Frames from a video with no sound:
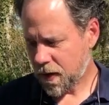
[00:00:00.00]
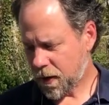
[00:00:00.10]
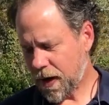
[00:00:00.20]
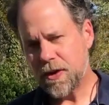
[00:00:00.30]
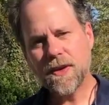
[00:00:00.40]

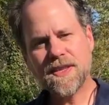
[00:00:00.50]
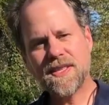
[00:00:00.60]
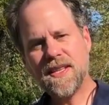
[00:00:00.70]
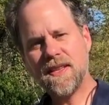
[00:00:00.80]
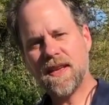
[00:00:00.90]
All right, you can
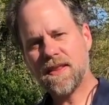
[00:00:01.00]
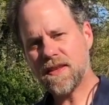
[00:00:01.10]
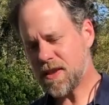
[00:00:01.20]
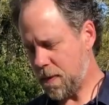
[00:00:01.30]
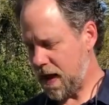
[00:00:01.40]
see that the
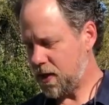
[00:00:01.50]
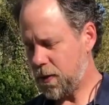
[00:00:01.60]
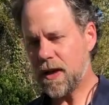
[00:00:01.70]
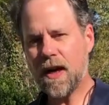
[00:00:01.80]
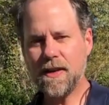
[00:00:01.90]

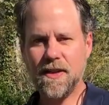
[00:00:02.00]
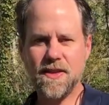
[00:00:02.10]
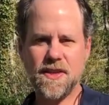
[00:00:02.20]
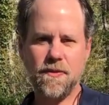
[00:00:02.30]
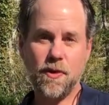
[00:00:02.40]
tomato and
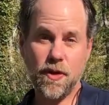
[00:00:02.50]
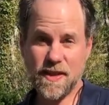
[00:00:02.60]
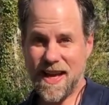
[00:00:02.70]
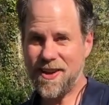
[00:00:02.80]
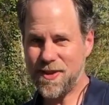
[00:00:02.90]
onions have
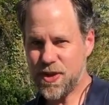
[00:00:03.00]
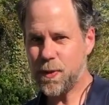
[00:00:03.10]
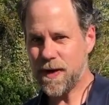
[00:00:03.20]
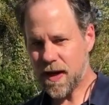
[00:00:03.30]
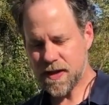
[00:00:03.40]
cooked down
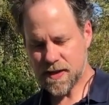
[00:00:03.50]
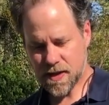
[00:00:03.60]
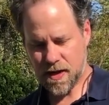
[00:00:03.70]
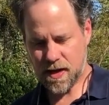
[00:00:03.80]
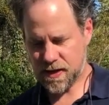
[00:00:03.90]
into a nice
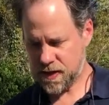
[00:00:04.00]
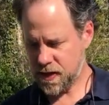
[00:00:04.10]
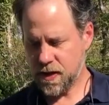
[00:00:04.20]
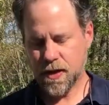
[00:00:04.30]
sauce.